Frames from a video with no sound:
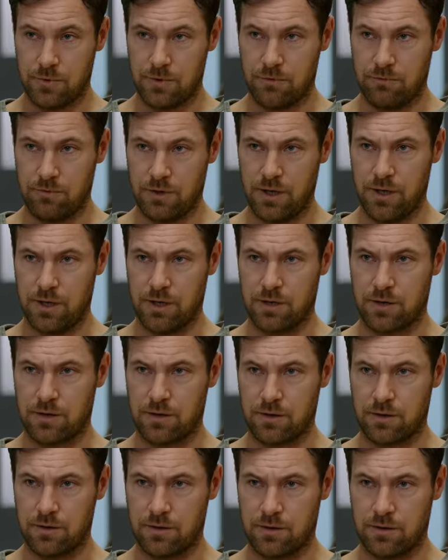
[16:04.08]
Really?
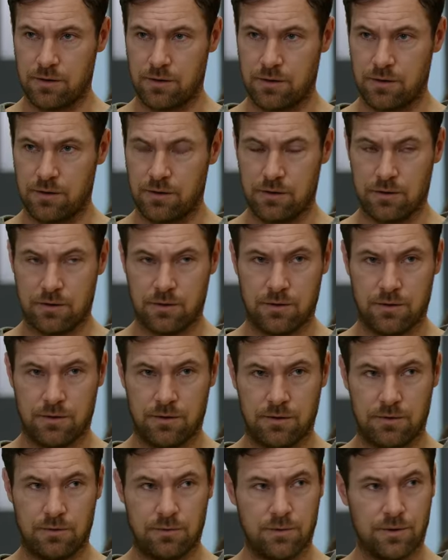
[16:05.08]

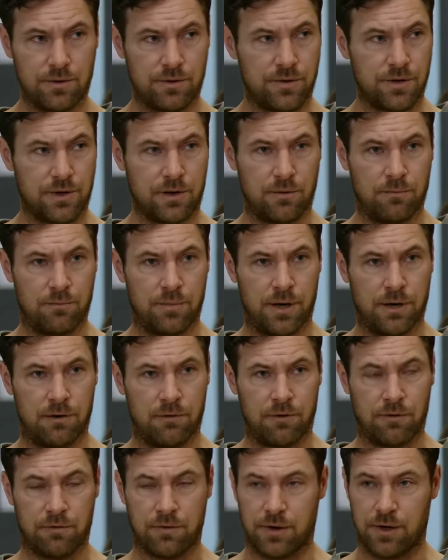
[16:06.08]
I think I'm better
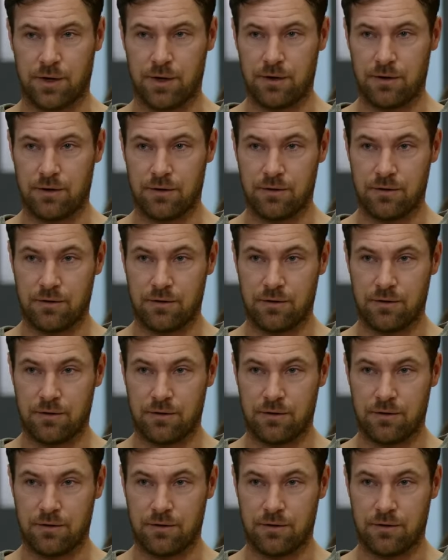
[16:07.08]
off in here.